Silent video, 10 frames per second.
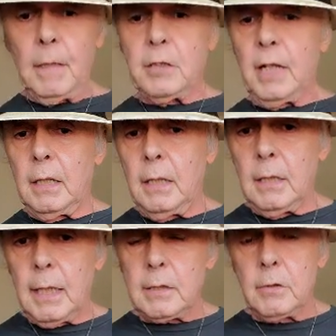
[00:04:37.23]
standing
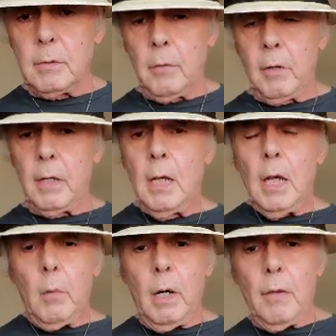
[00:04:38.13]
next to the boy,
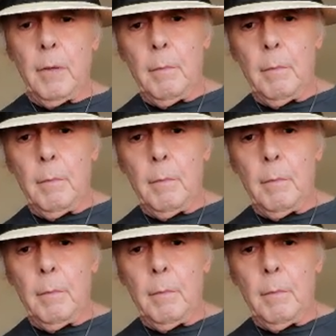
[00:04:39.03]
while the